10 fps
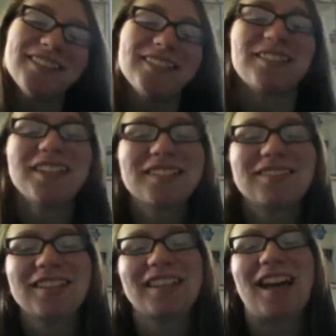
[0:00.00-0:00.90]
this makes
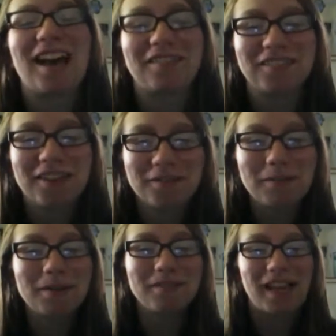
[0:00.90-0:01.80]
me laugh whenever
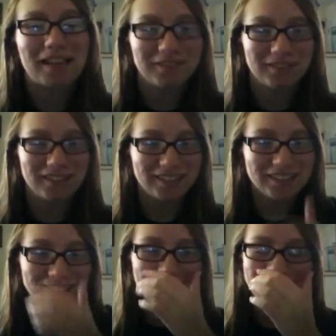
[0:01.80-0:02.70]
people ask me this.
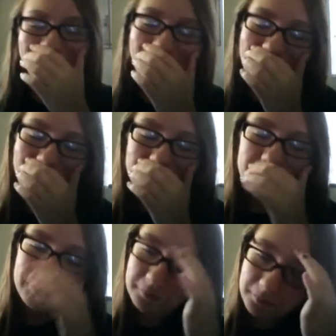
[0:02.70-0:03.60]
It's like,
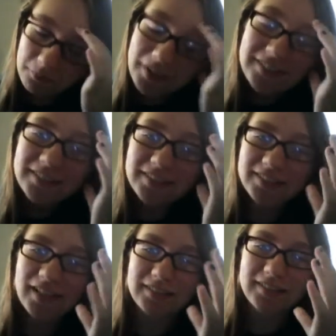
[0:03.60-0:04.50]
one does
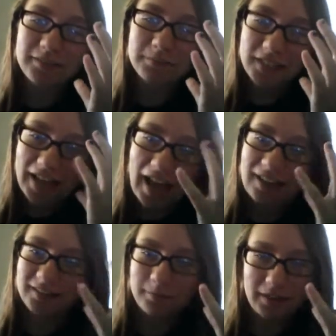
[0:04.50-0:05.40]
not simply
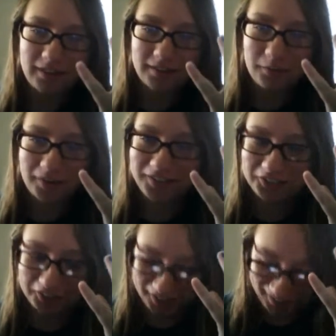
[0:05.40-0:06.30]
ask me this
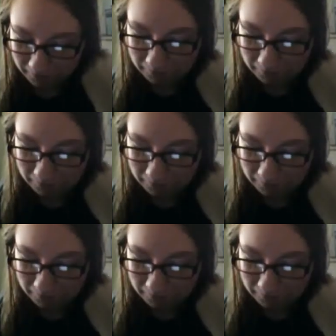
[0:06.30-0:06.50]
question.